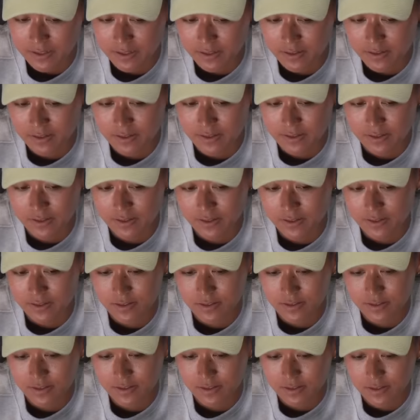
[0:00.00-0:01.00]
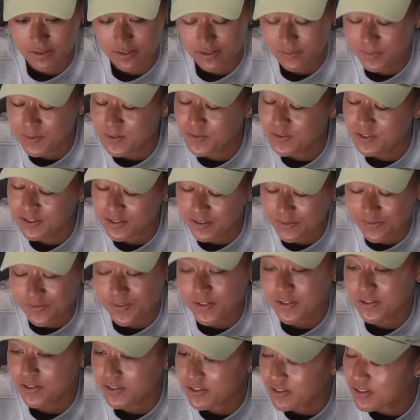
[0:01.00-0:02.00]
and it's been really
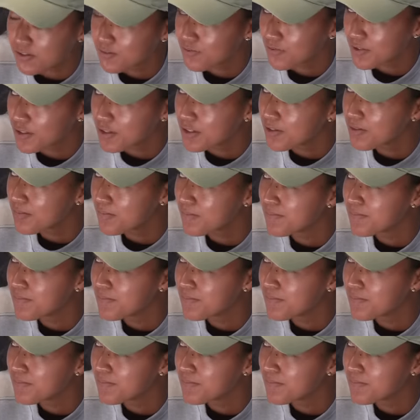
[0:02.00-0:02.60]
fun so far.